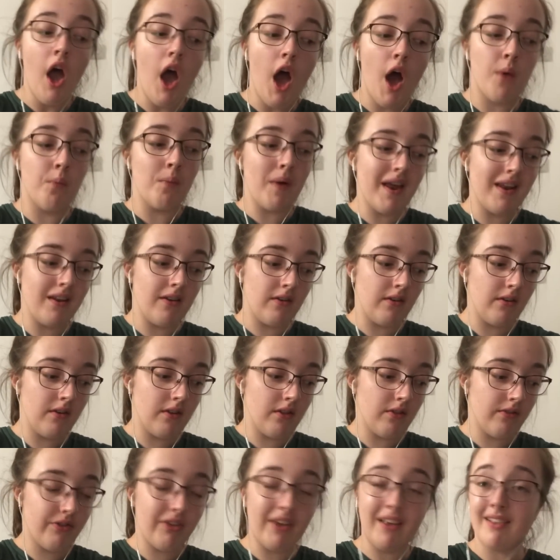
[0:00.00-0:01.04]
And when
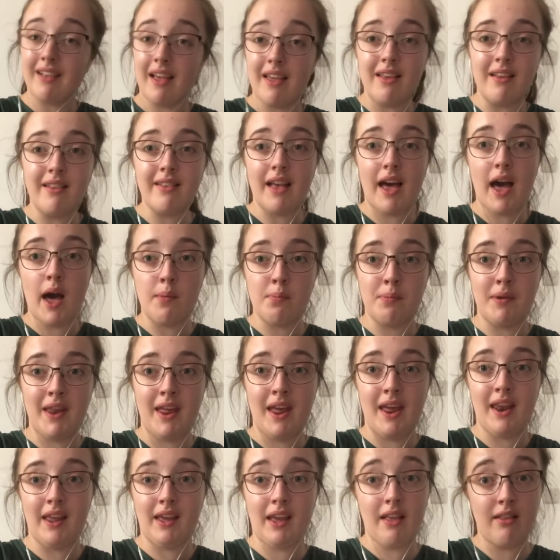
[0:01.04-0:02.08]
things like this are
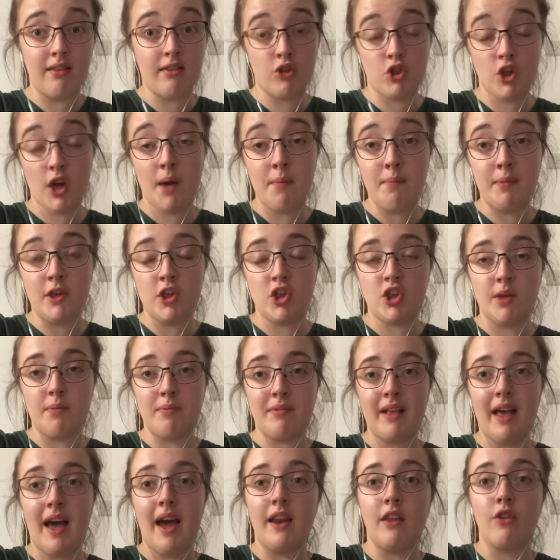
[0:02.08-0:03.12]
happening against the Championship
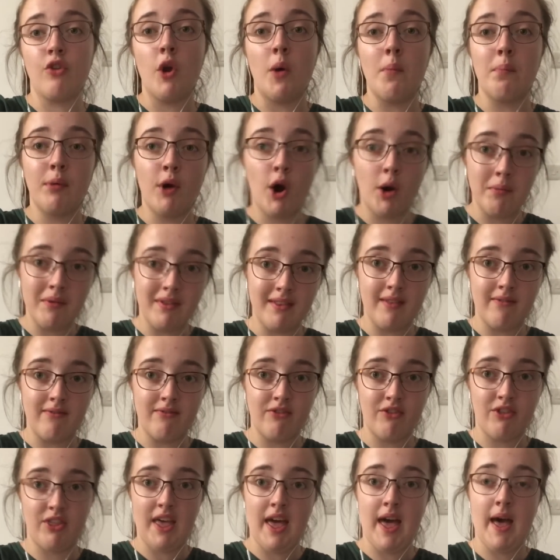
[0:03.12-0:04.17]
side, it's not promising
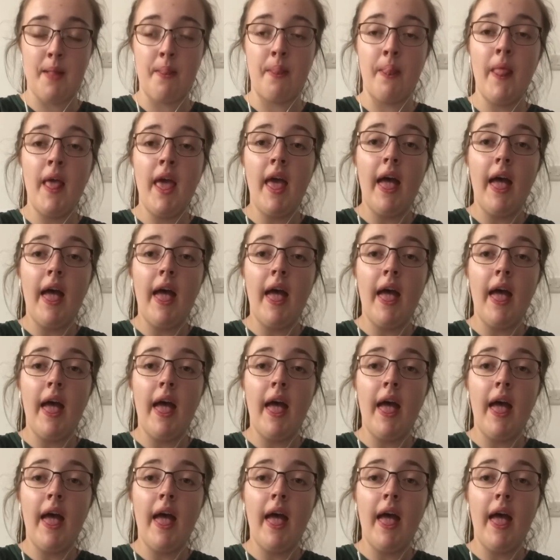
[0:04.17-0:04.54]
for them.